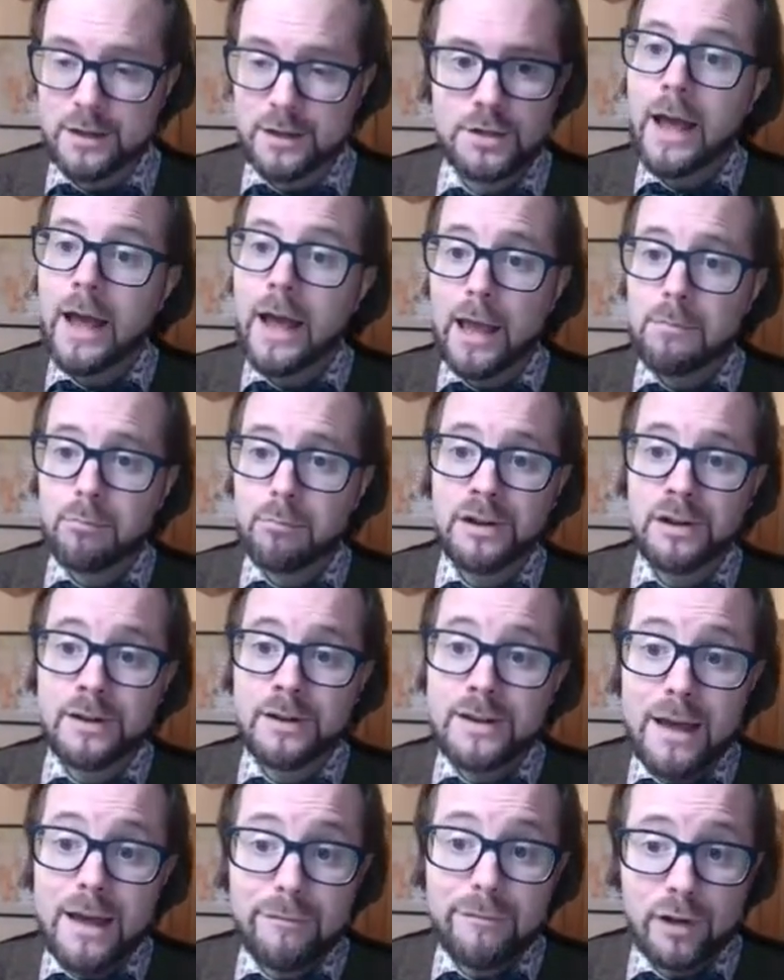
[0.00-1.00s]
the
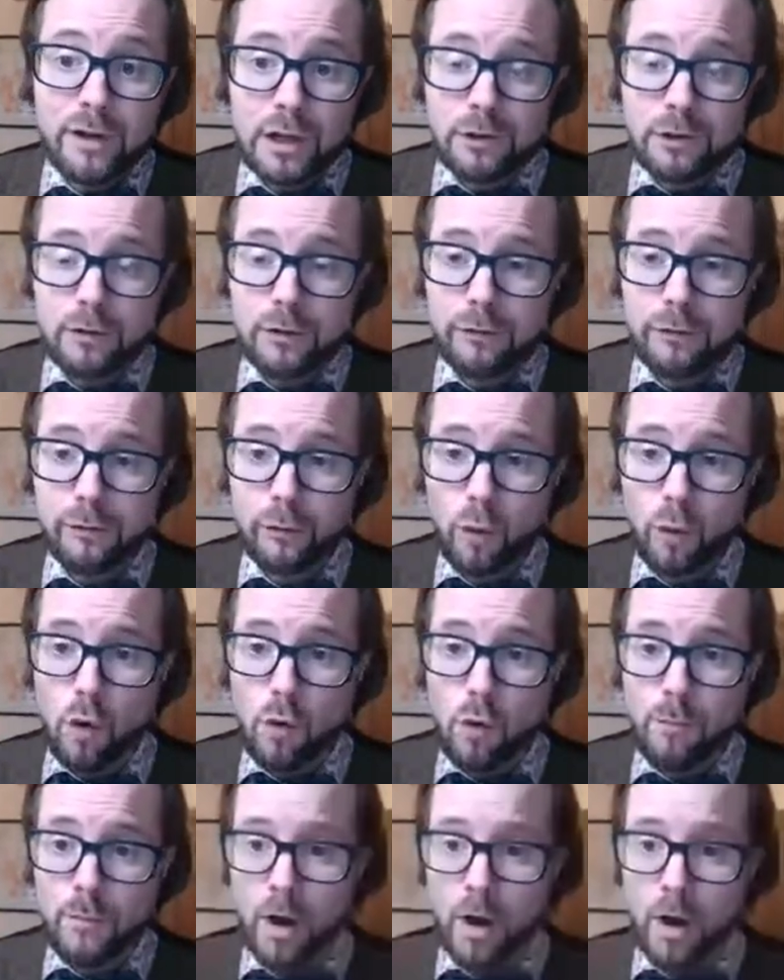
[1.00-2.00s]
vineyard, a
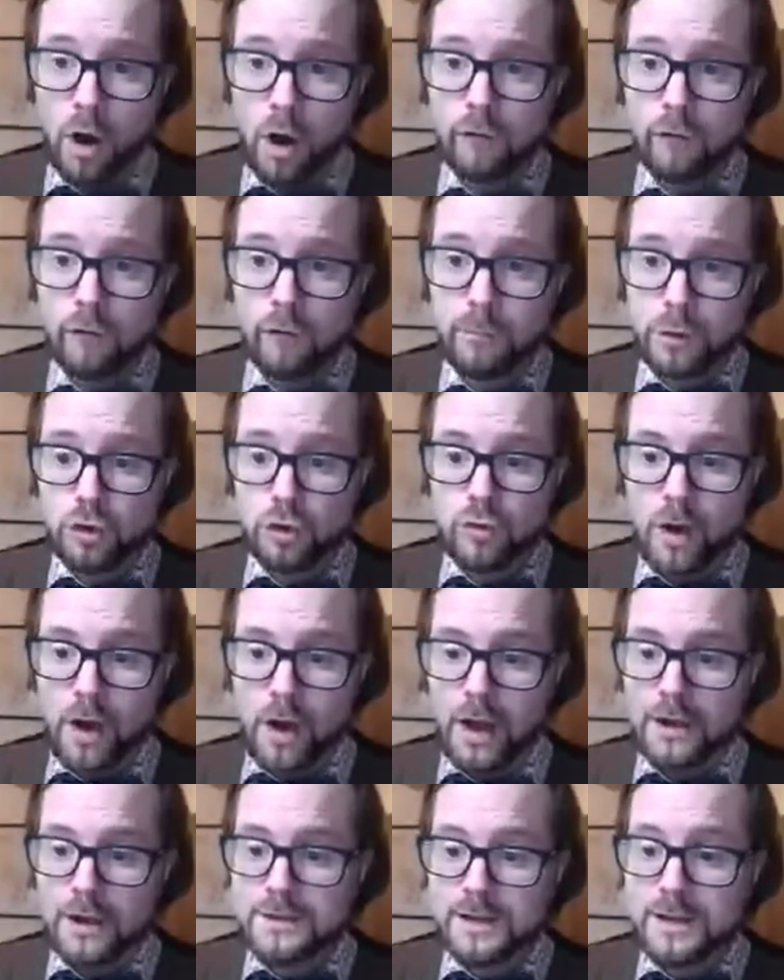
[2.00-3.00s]
benevolent
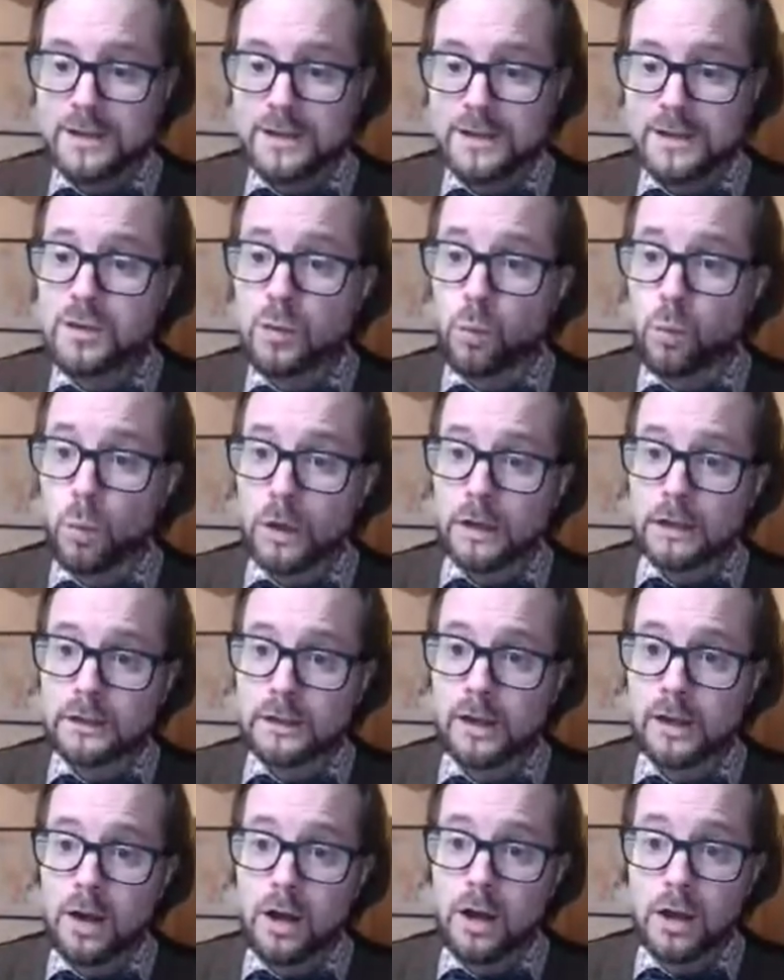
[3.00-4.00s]
form of
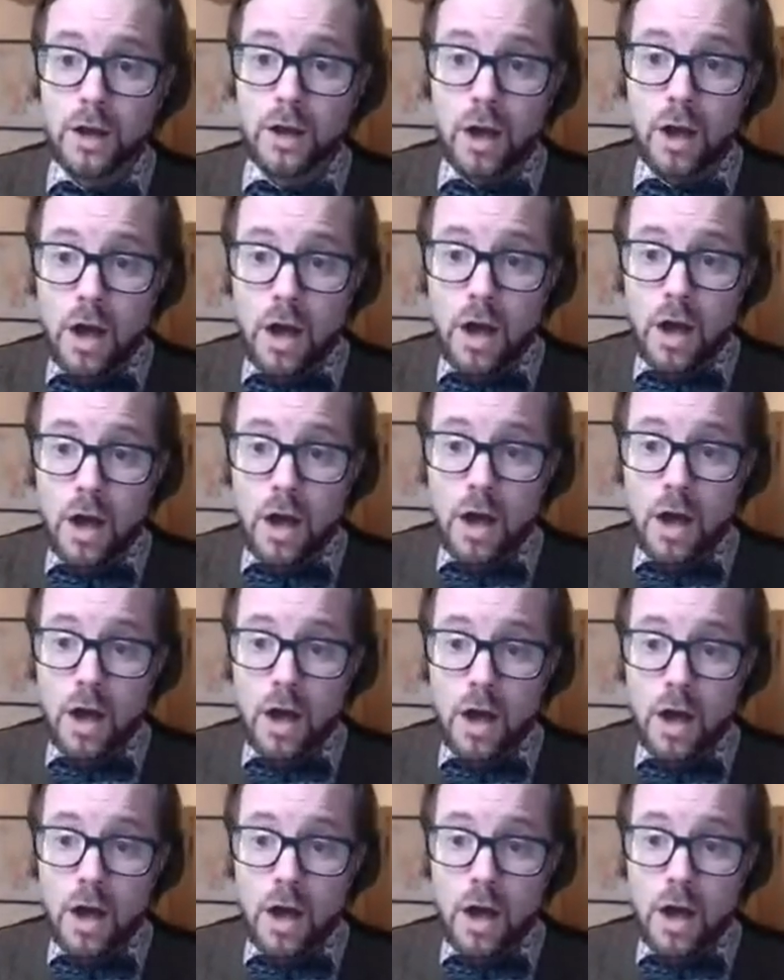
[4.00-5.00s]
botrytis will
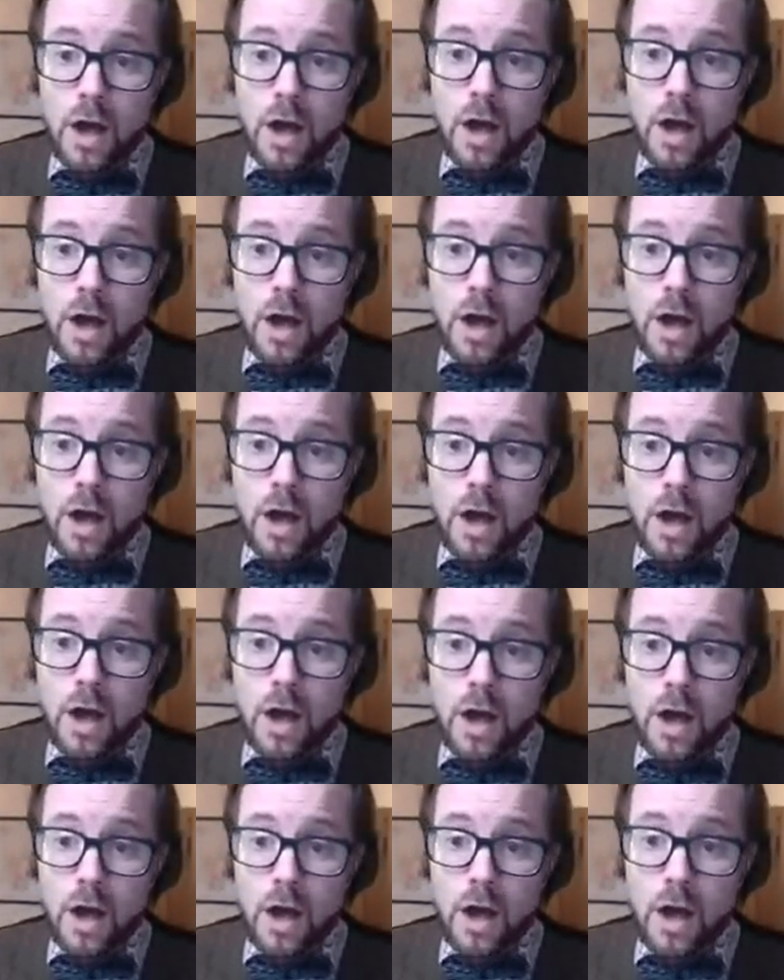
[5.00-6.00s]
occur uh,
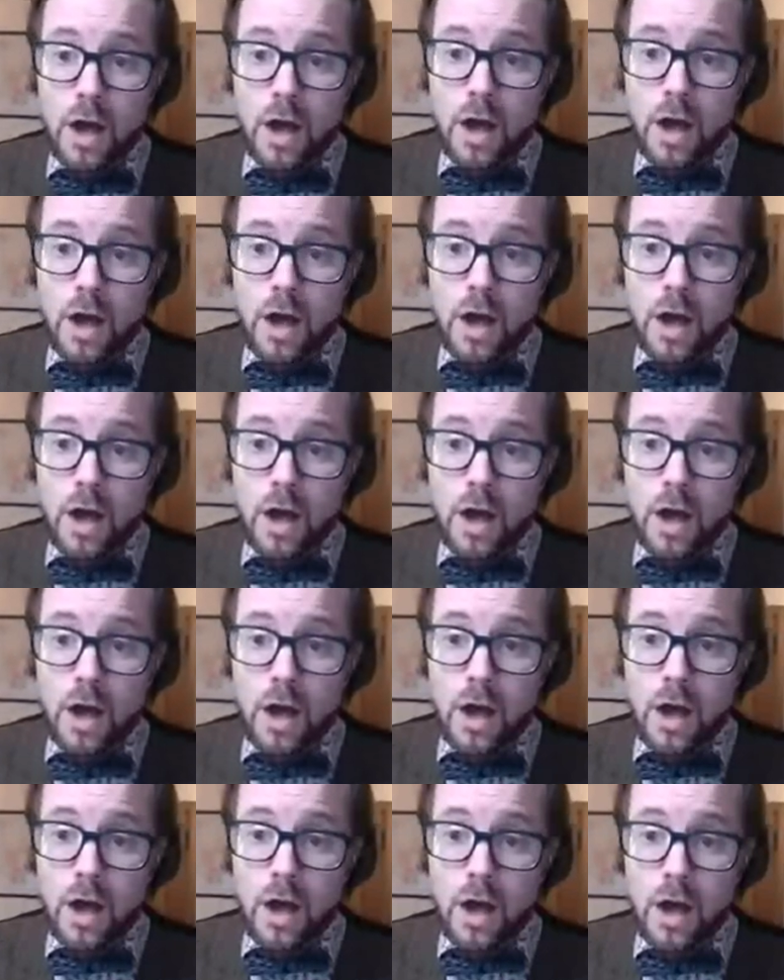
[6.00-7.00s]
and actually not
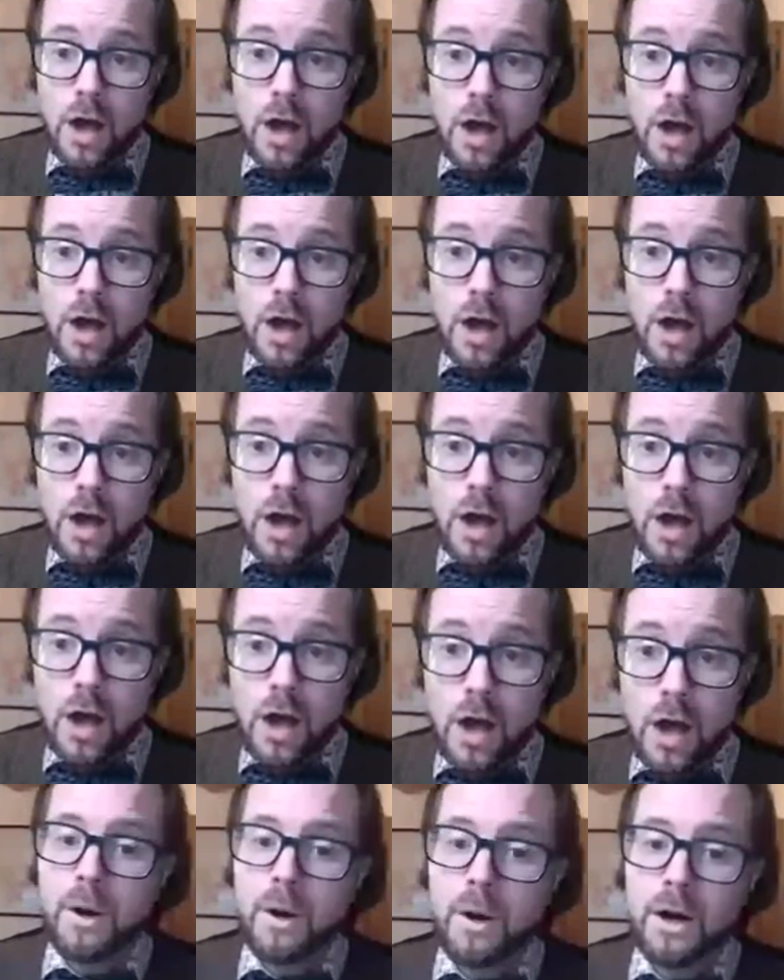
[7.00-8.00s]
split the grape,
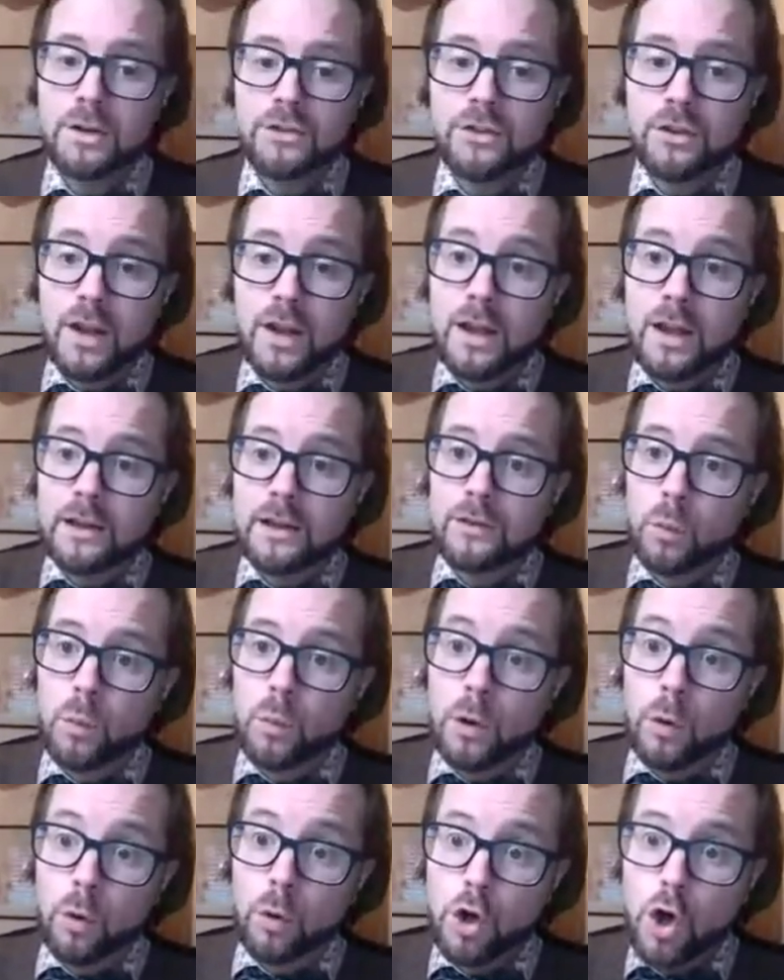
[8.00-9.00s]
but
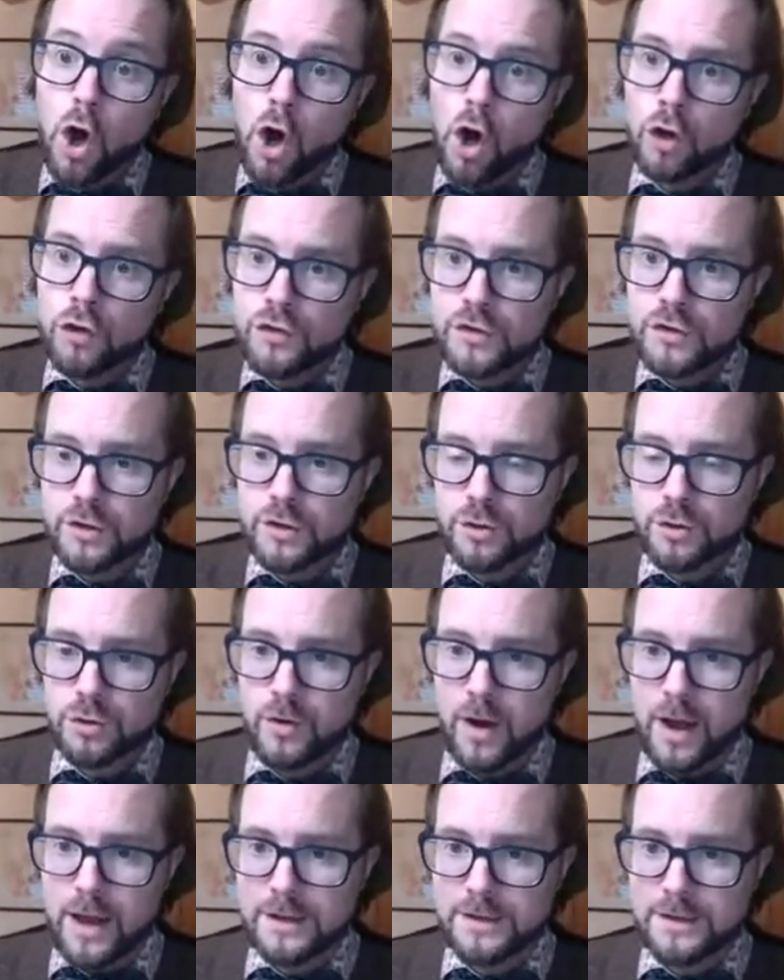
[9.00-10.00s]
it will
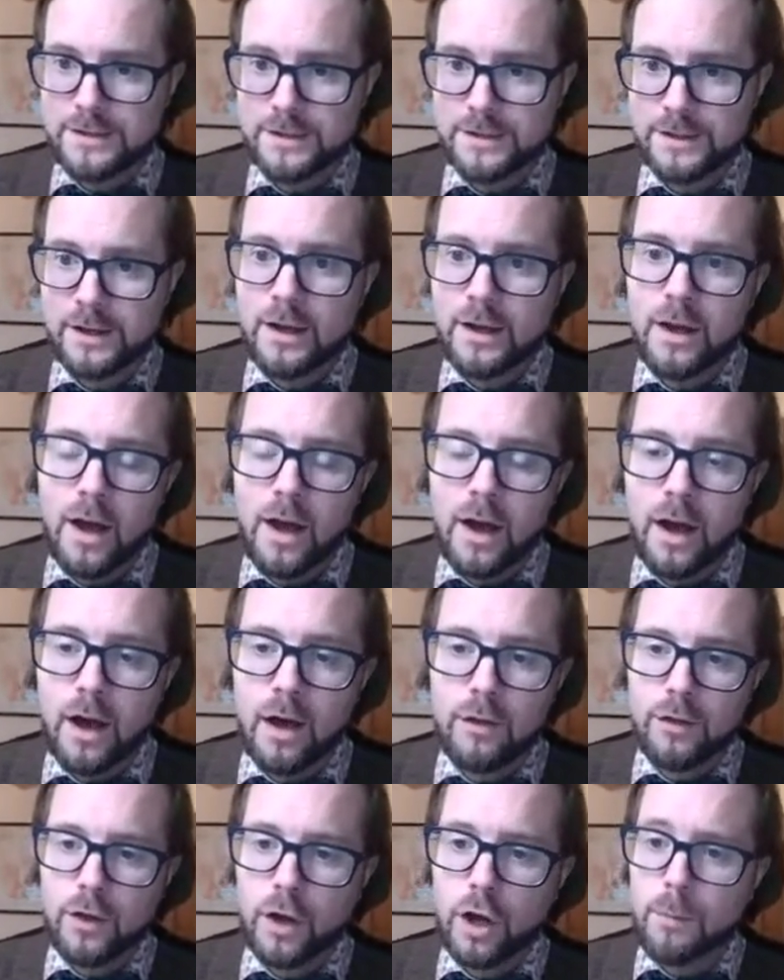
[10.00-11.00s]
concentrate
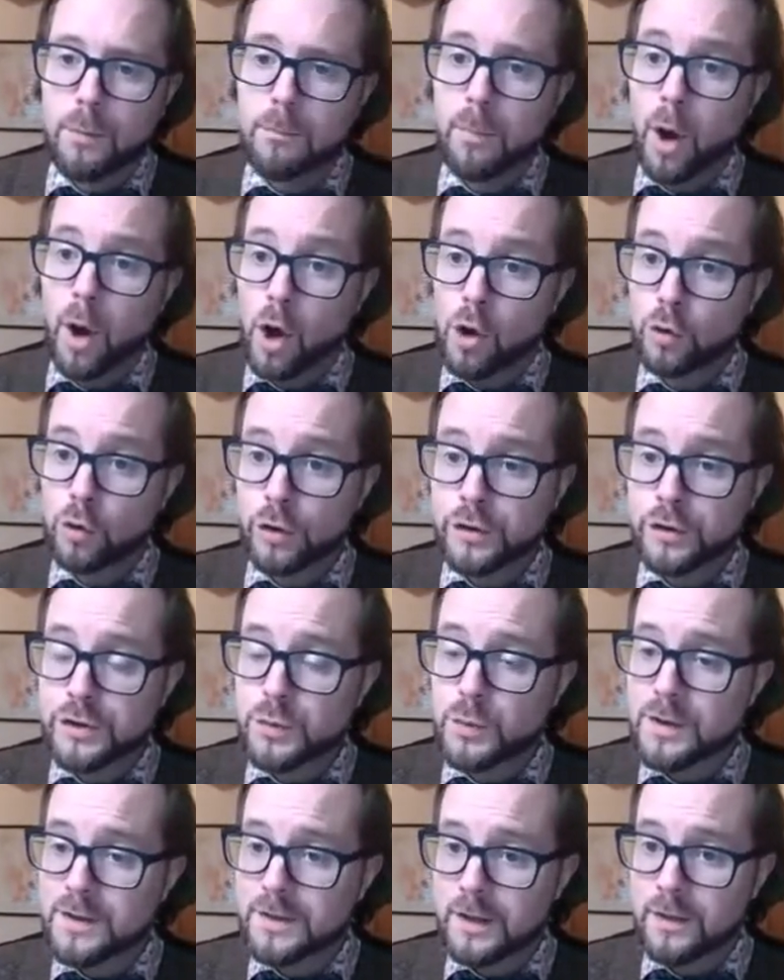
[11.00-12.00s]
uh, the
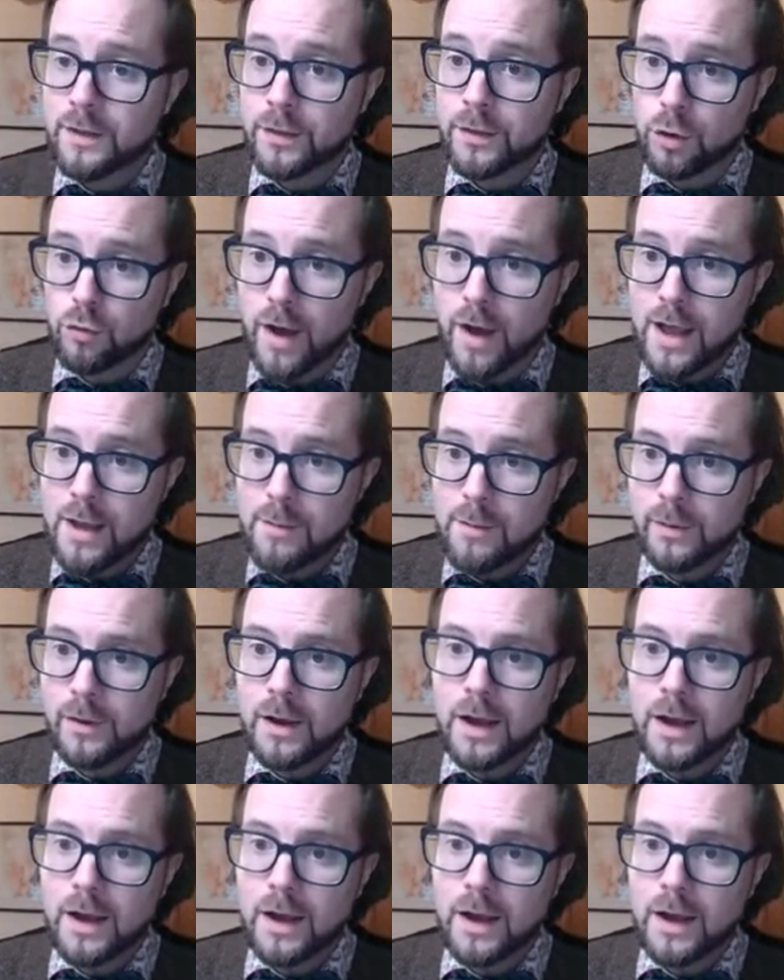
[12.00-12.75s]
components within the grape.